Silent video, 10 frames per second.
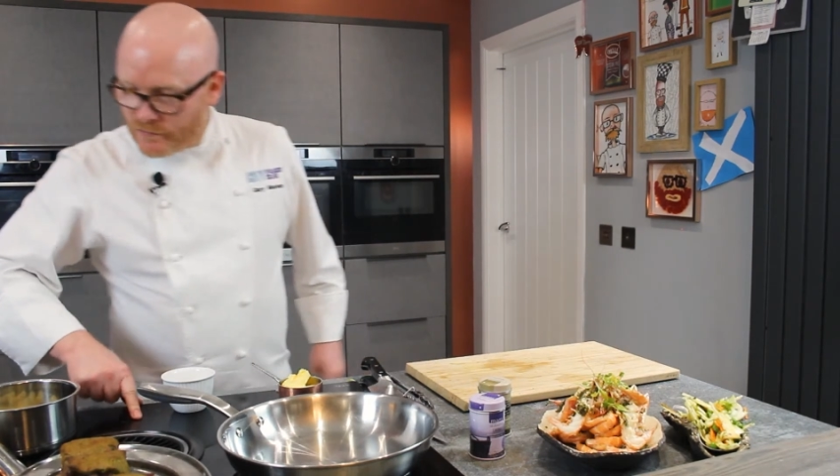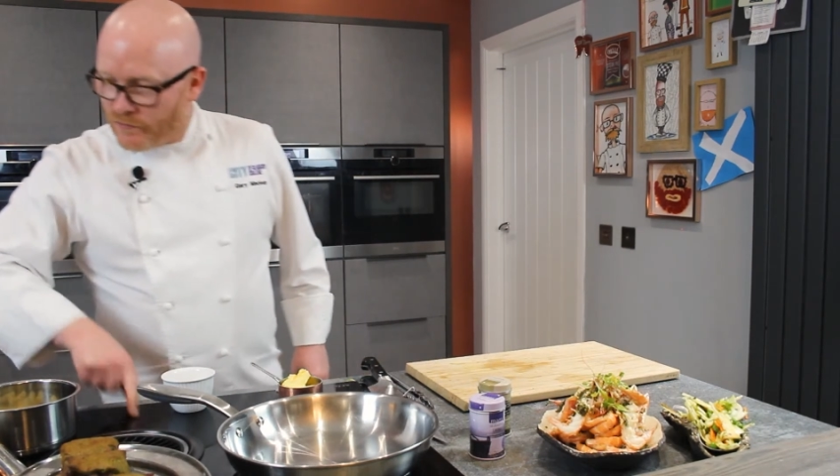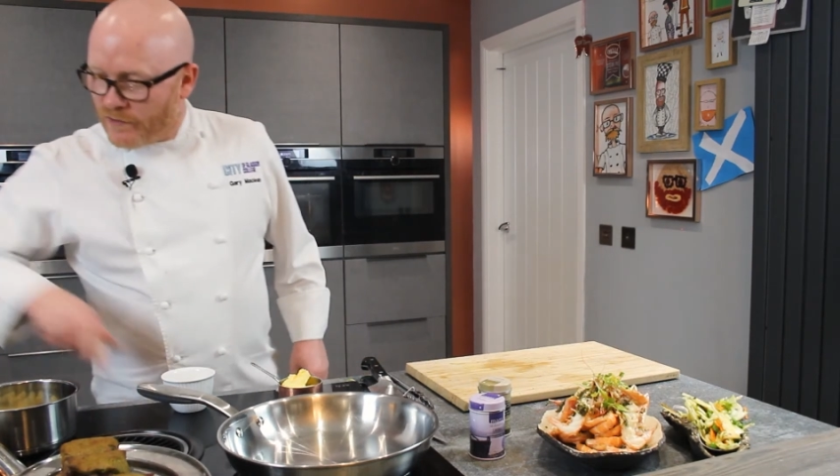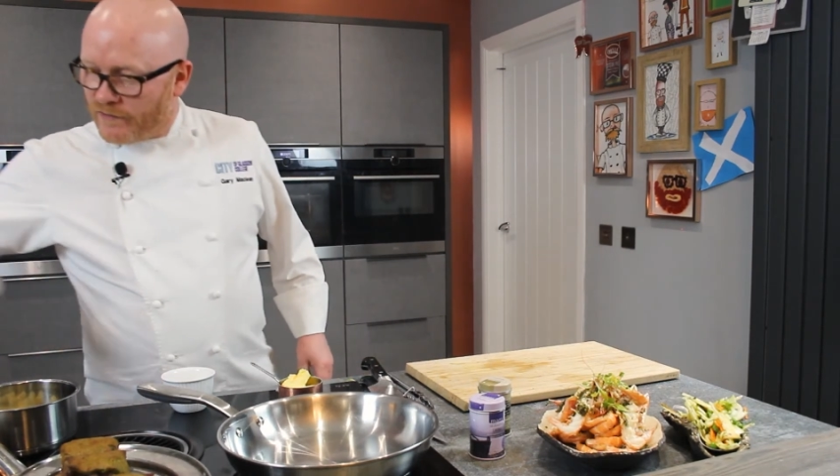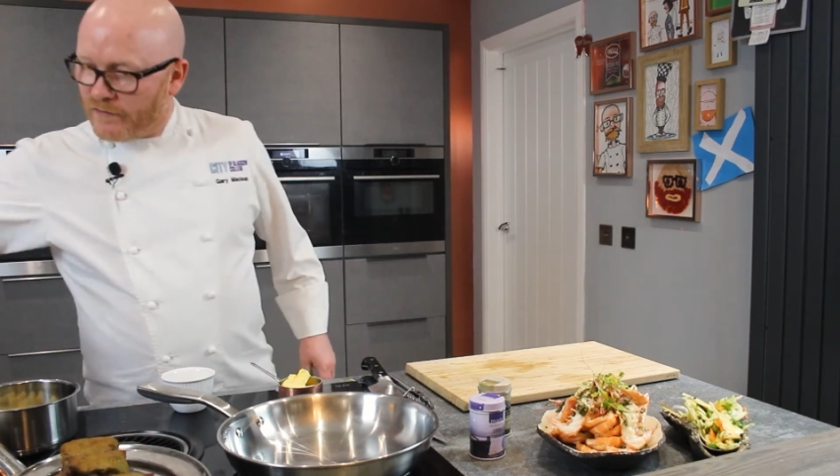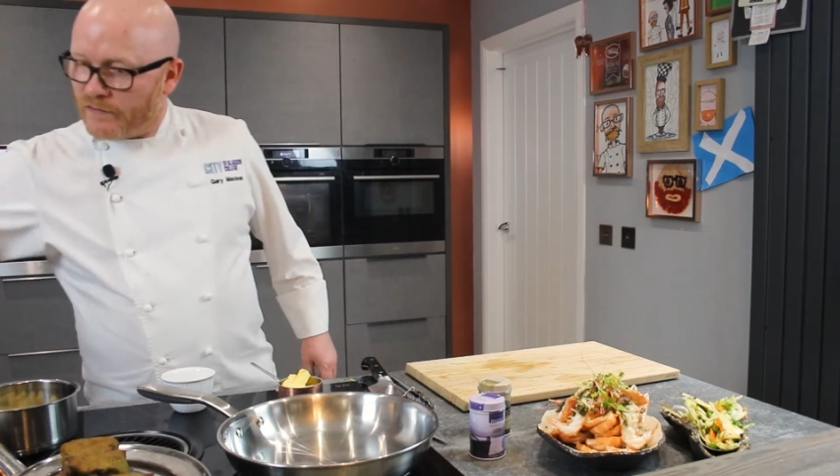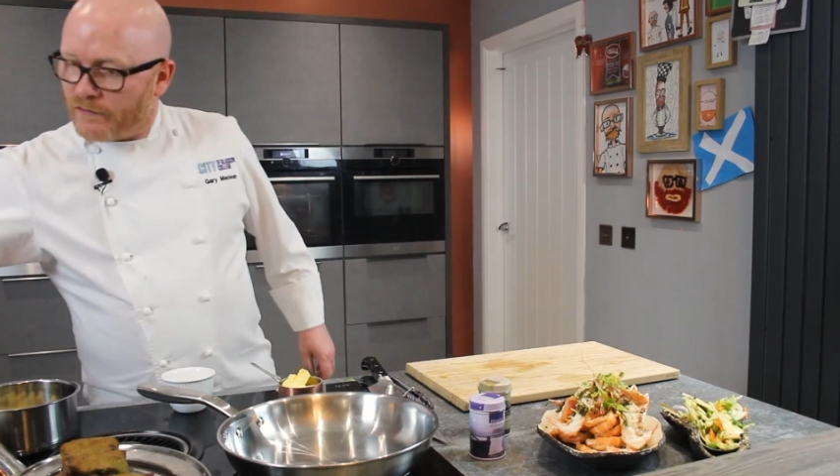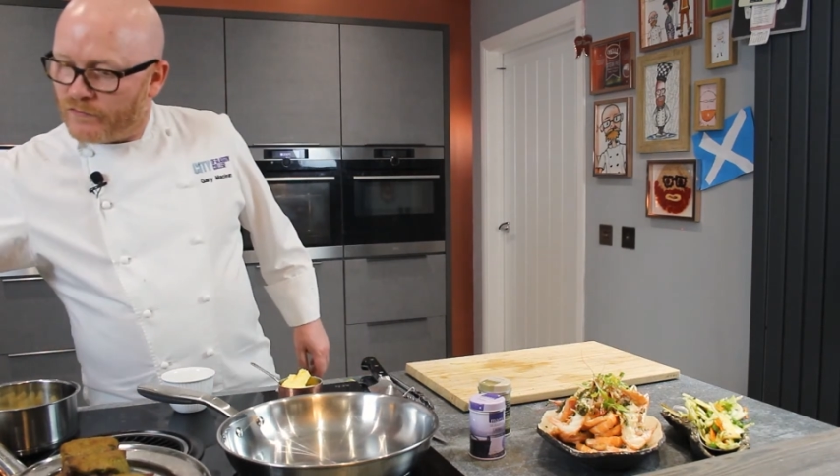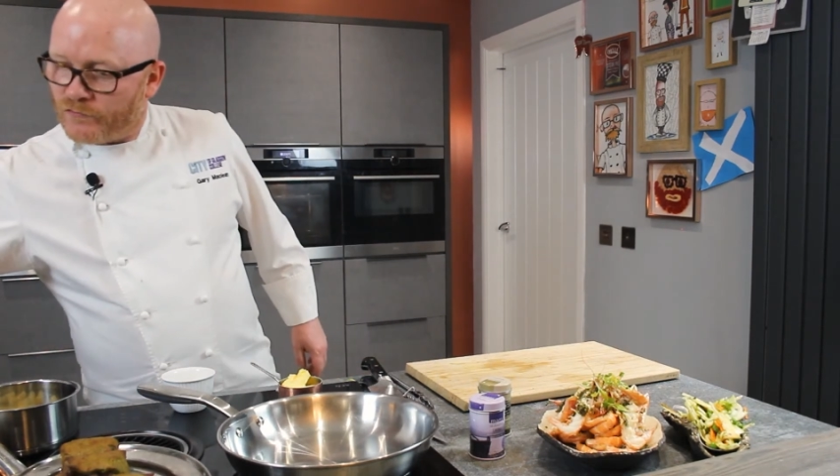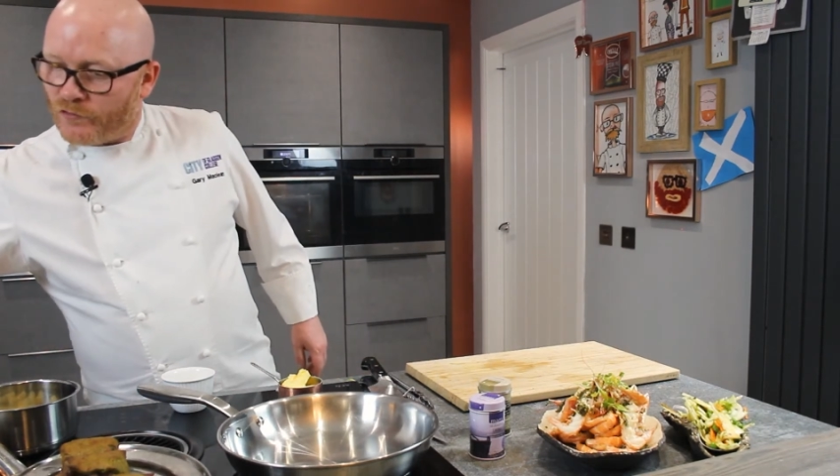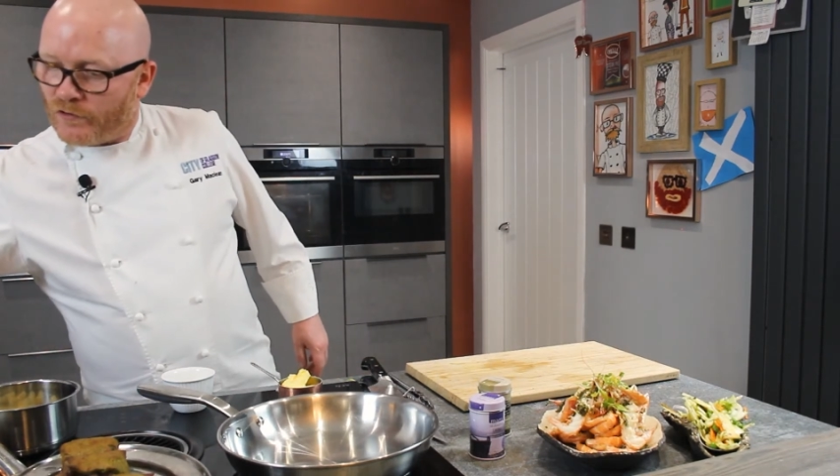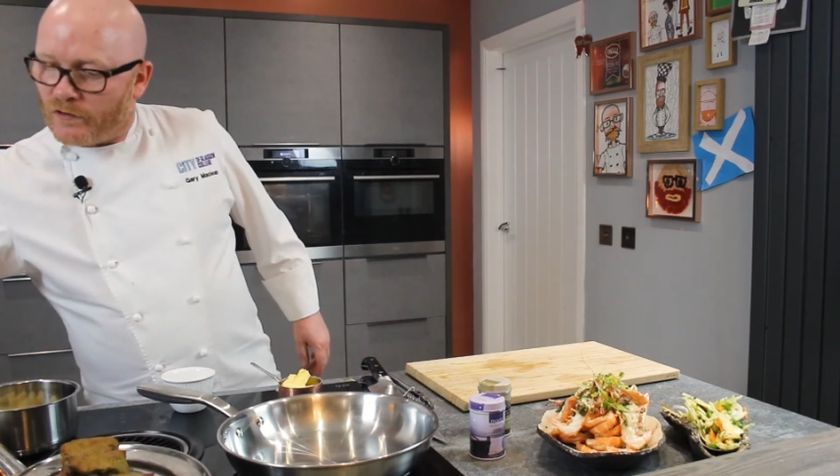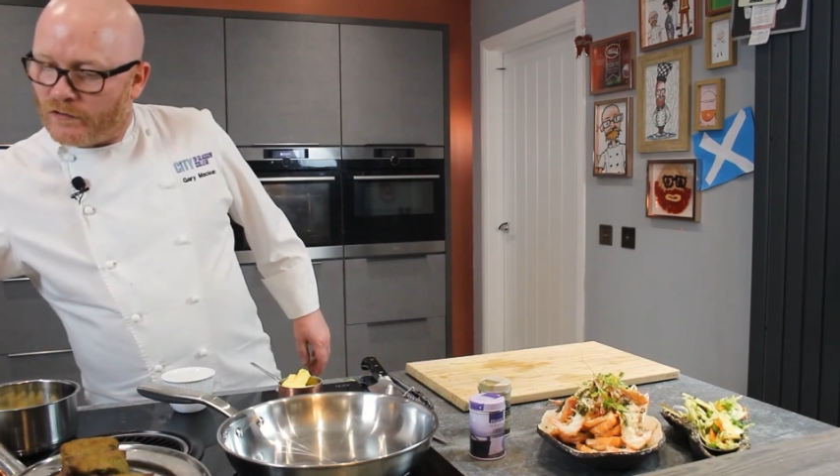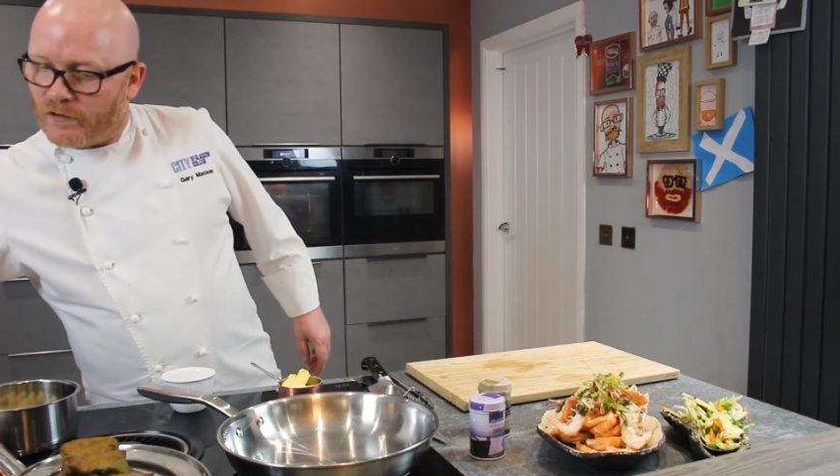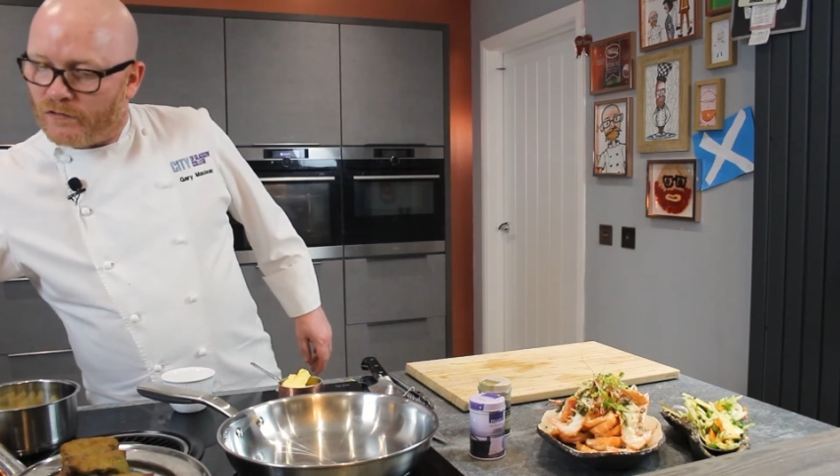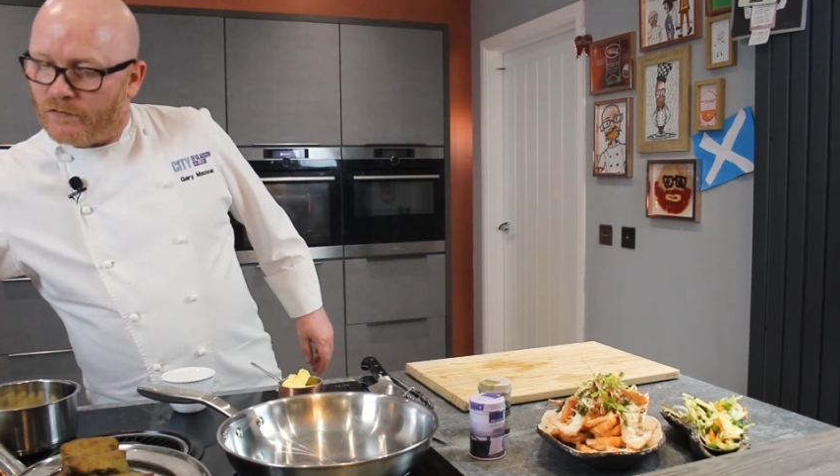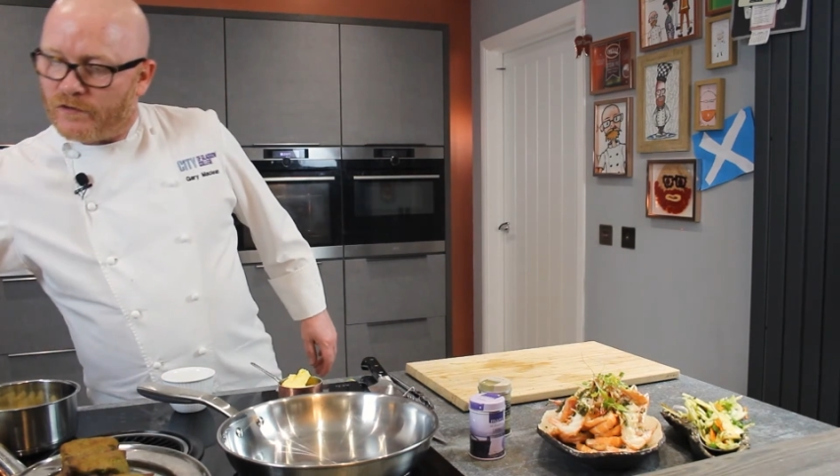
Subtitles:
going to do our little